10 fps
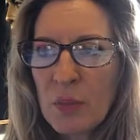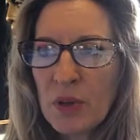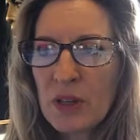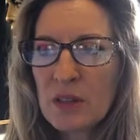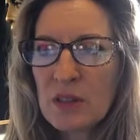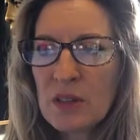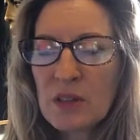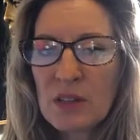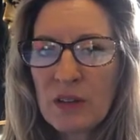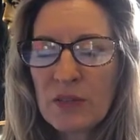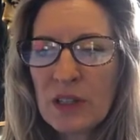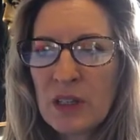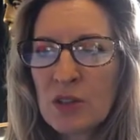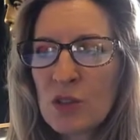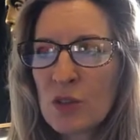but it's definitely
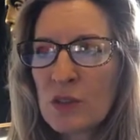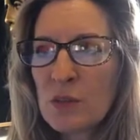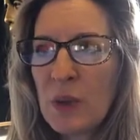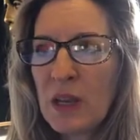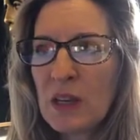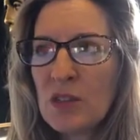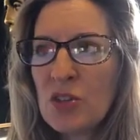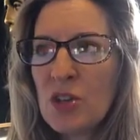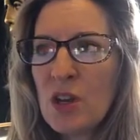a service page.